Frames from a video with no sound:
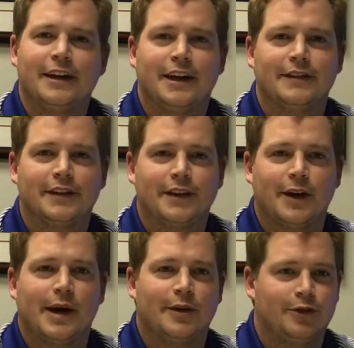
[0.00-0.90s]
even
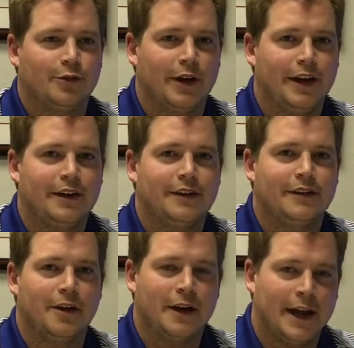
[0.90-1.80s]
though I was
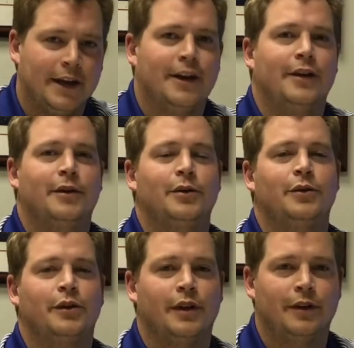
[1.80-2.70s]
raised on
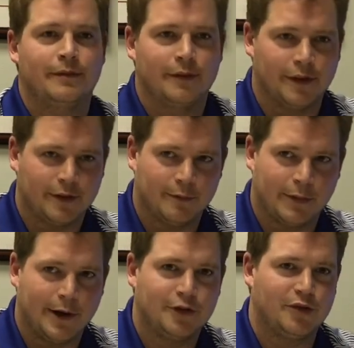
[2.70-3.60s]
Eggos and just
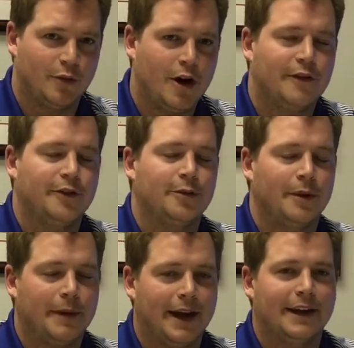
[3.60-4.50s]
Belgian waffles,
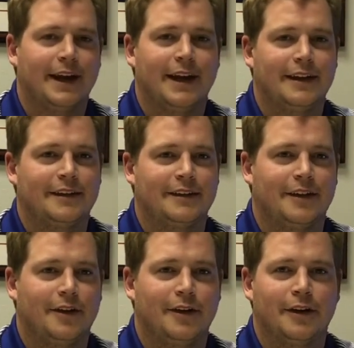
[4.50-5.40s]
but pancakes
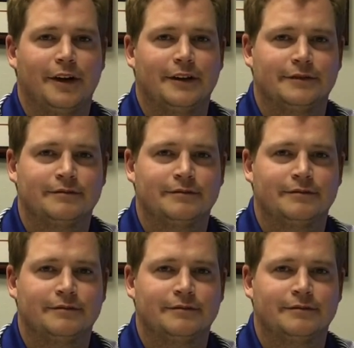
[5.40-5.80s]
are,